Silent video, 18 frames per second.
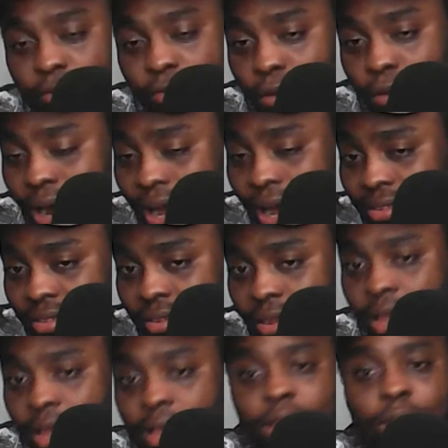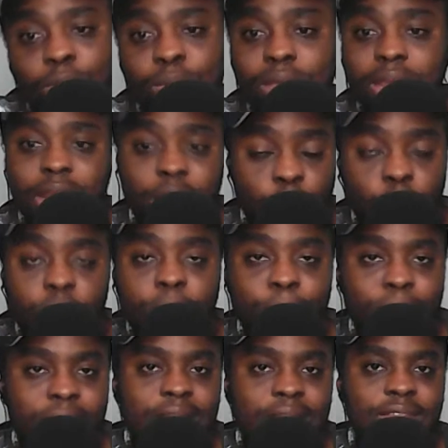for us, we're in a good
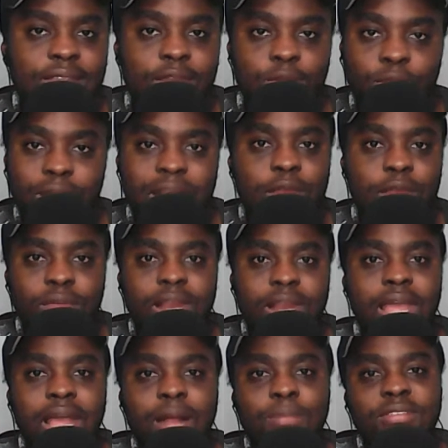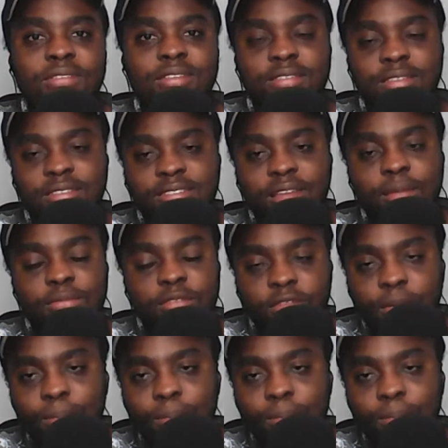place. He really, really helps us in terms of a